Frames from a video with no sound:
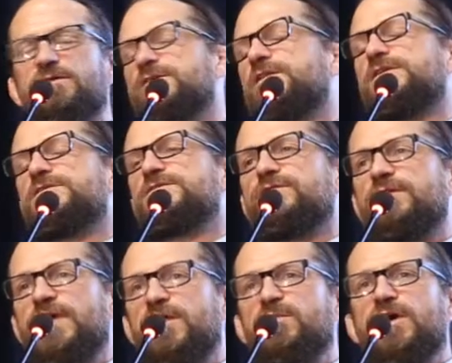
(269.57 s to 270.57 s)
or the use
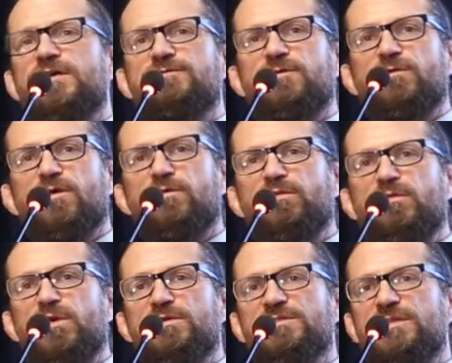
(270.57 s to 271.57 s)
of antibiotics for growth
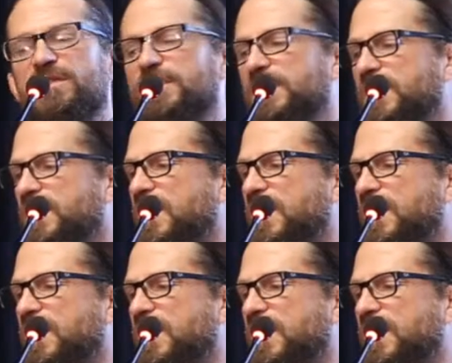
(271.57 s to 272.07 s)
promotion,